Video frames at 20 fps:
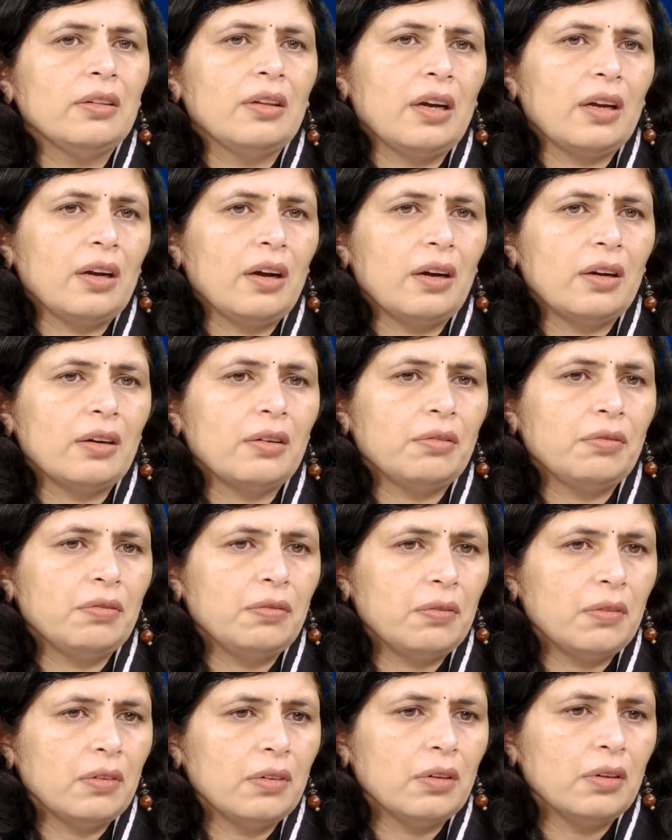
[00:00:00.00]
there are
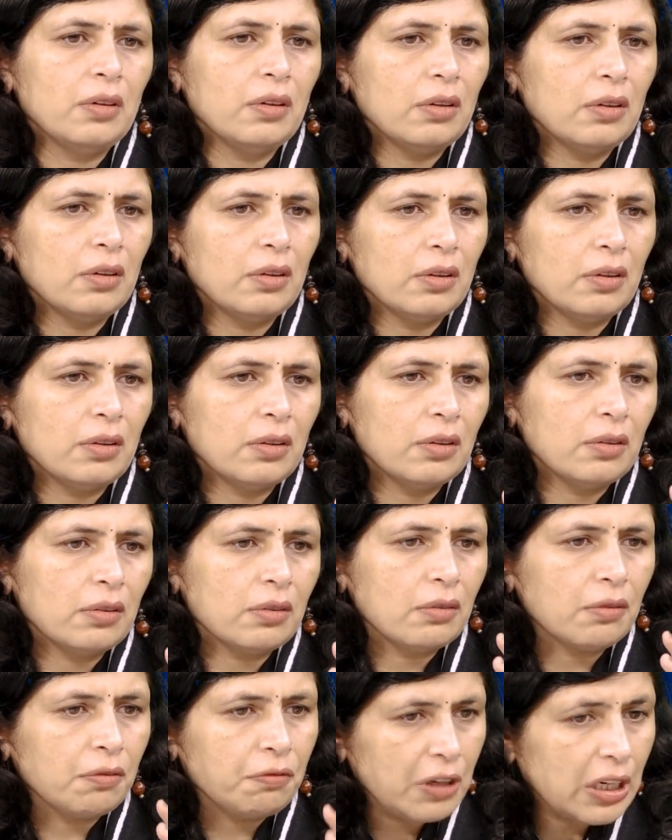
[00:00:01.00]

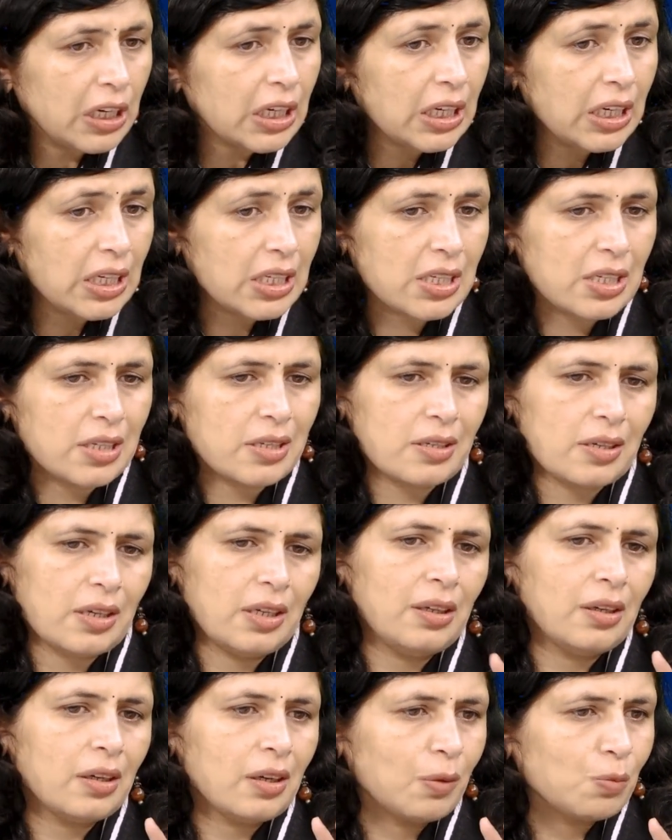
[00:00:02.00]
weaknesses
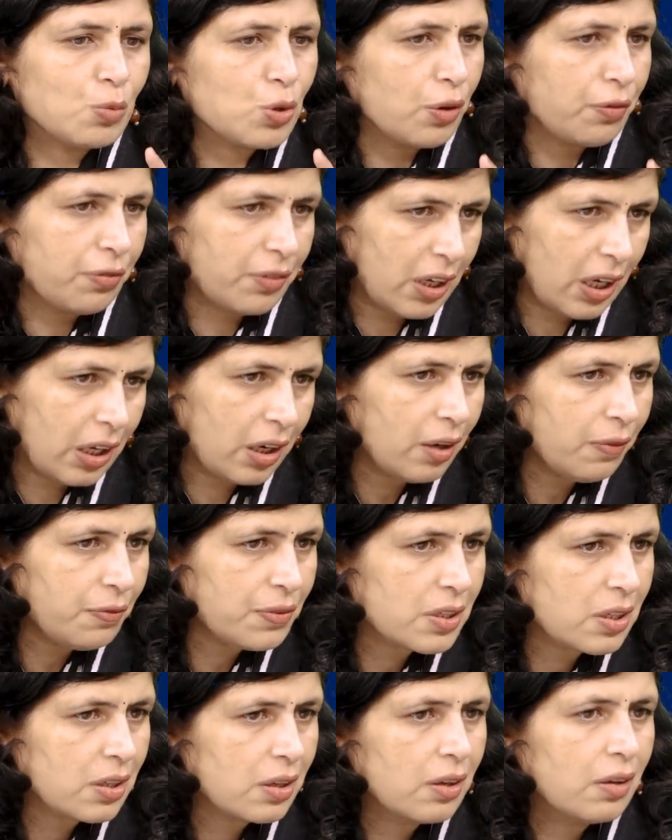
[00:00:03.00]
in terms of
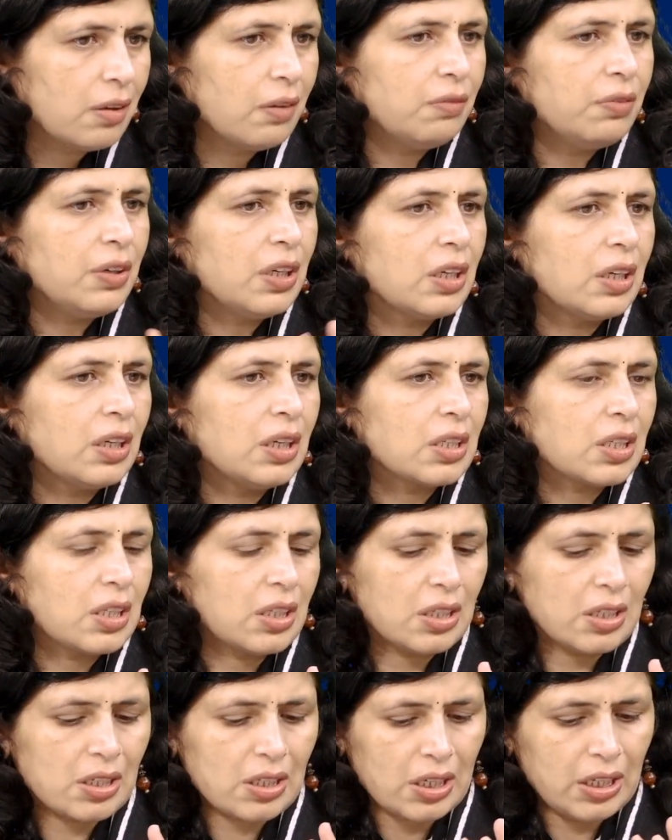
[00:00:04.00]
tariffs,
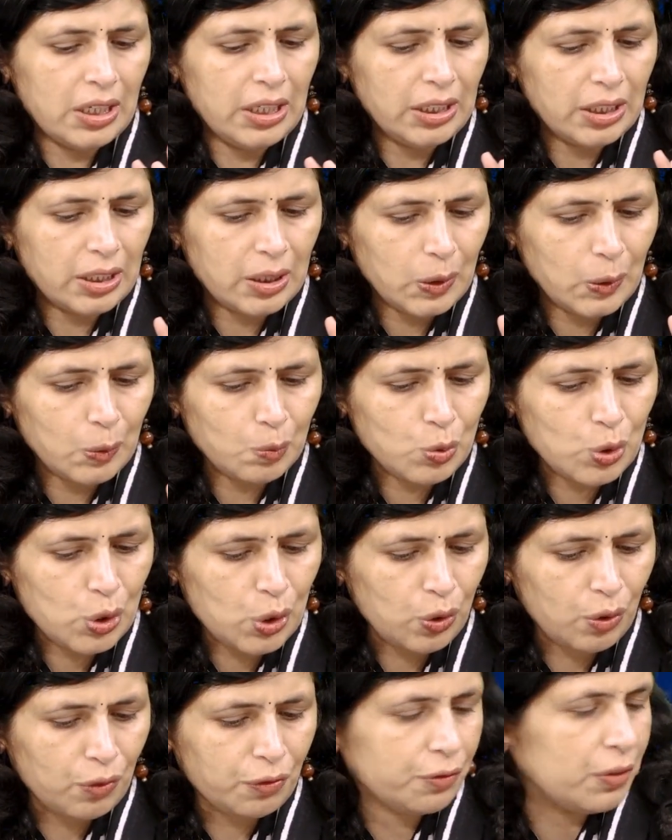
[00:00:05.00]
weaknesses in terms
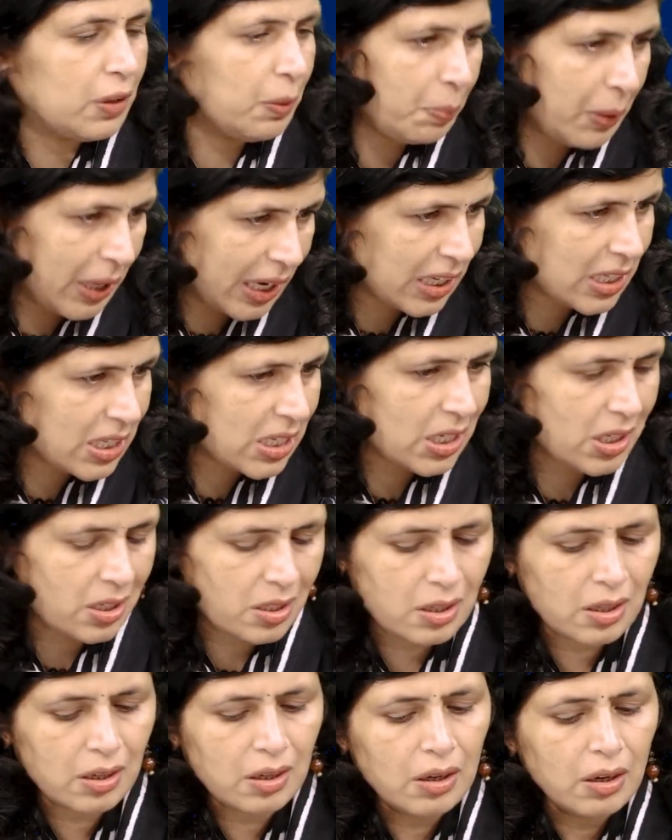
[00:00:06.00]
of the
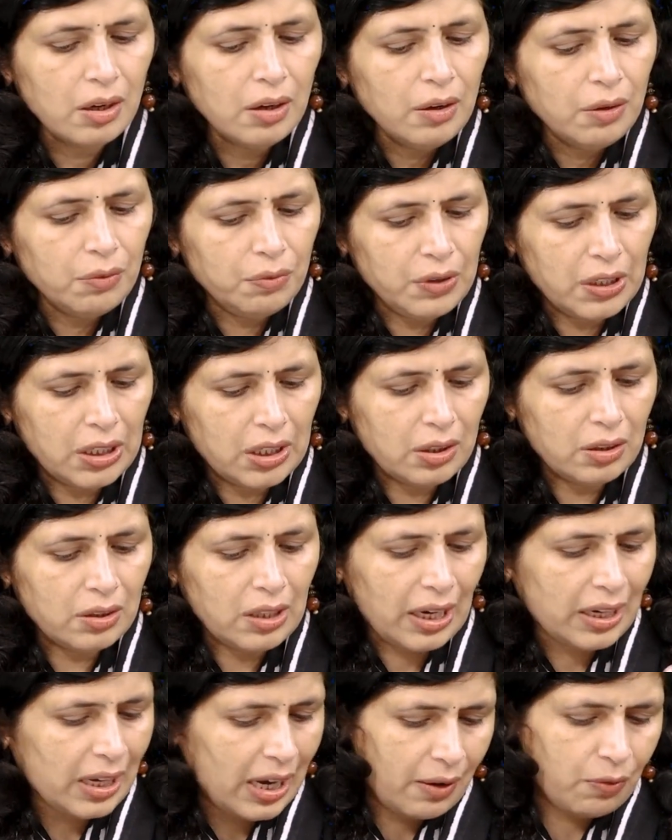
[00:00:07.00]
Brexit,
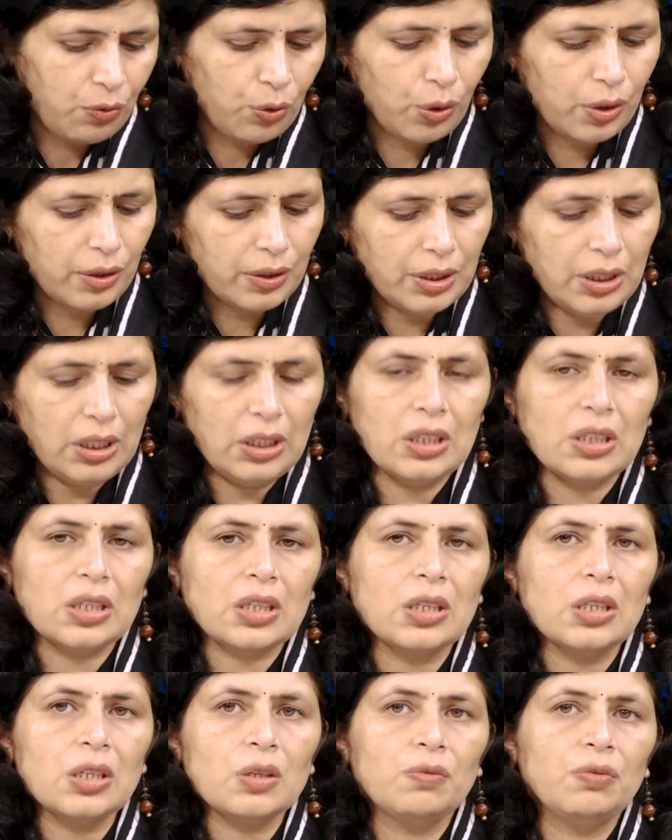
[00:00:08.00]
that I have already
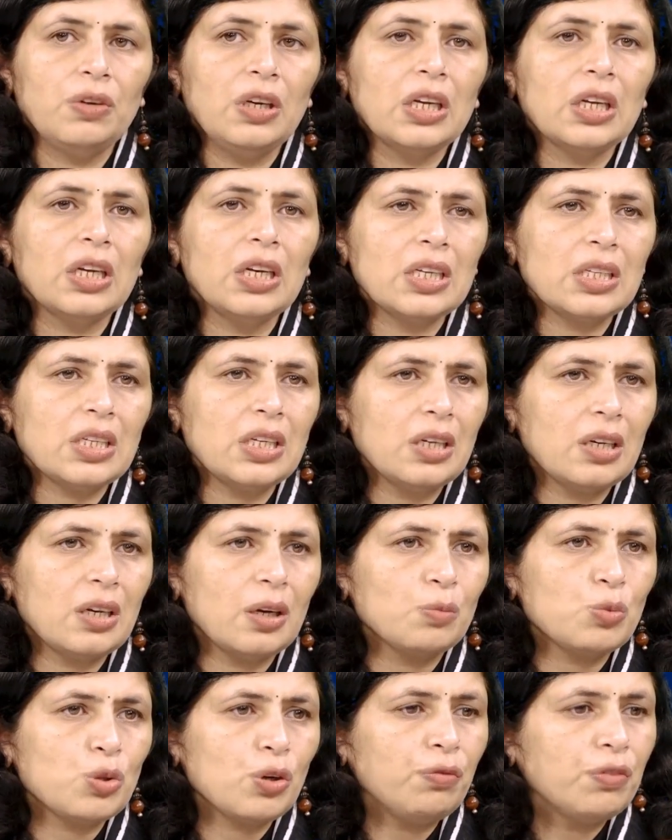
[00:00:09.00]
discussed, weakness in
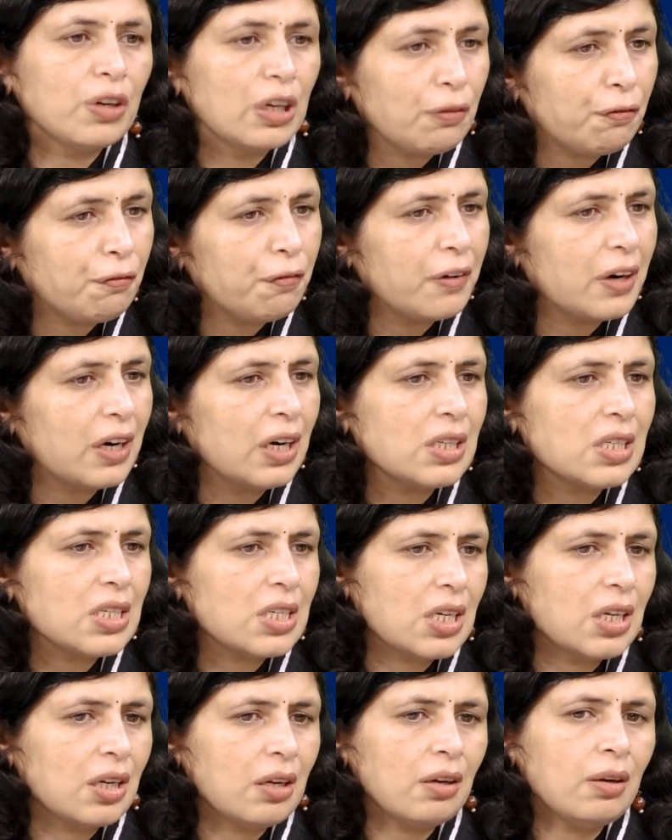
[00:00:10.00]
terms of
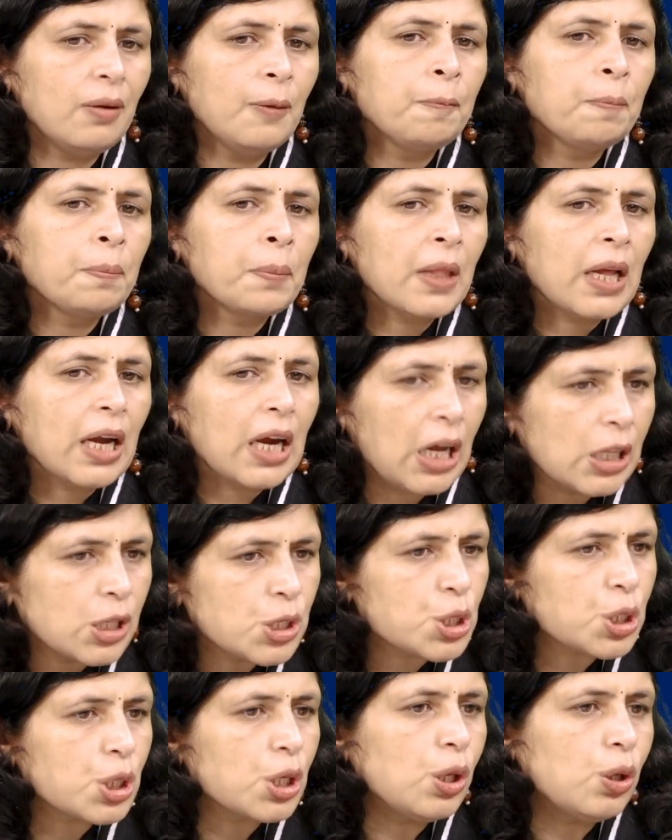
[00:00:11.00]
difference in
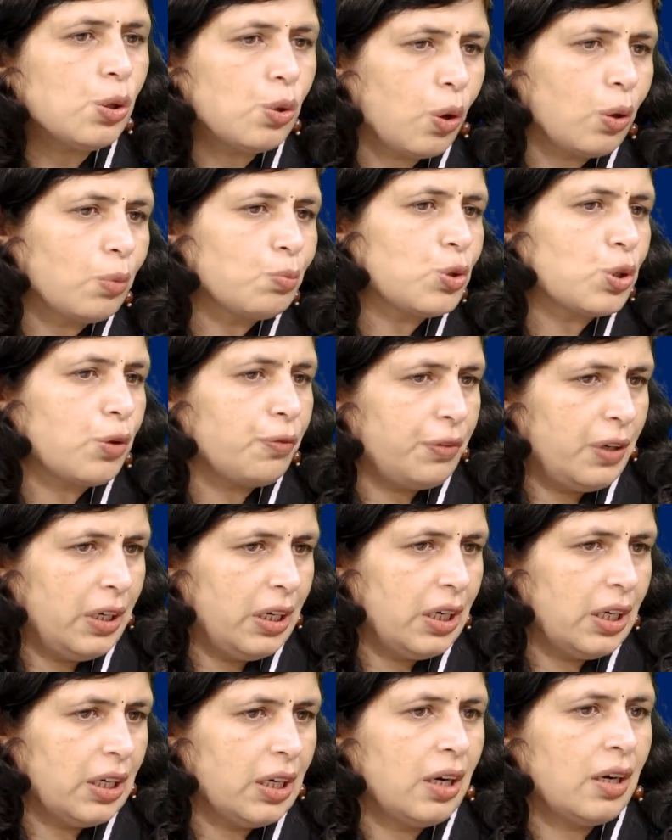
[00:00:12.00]
cultural norms of
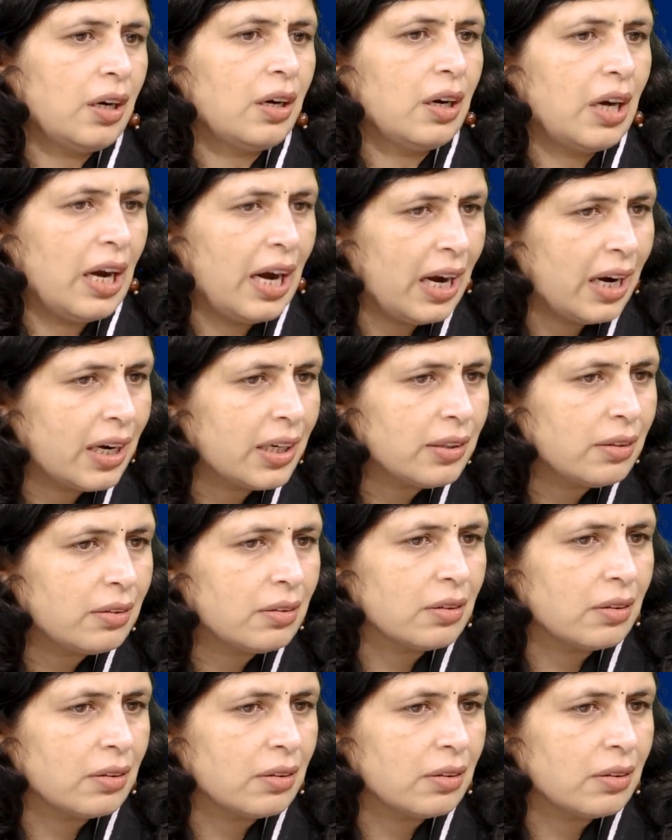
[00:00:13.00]
India and